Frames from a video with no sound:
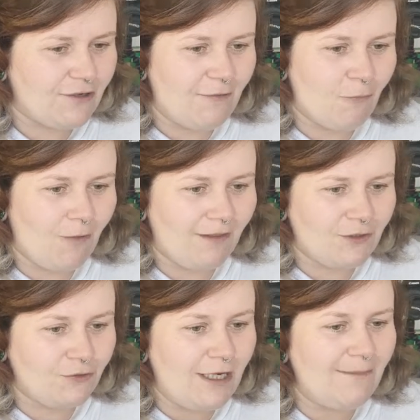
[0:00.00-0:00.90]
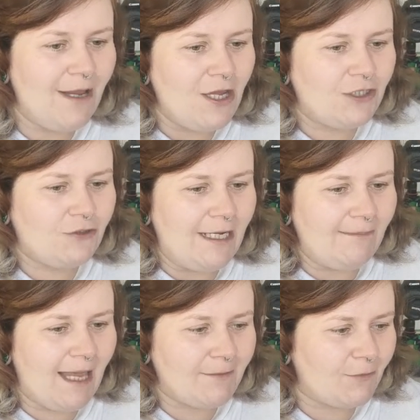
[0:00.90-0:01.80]

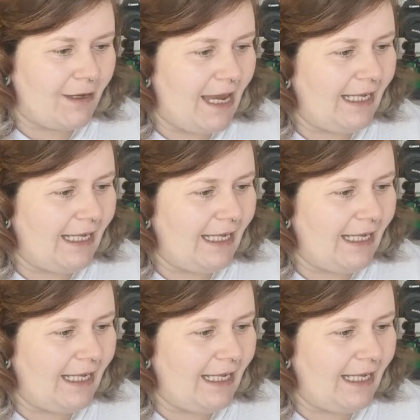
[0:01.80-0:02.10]
Streamlabs way.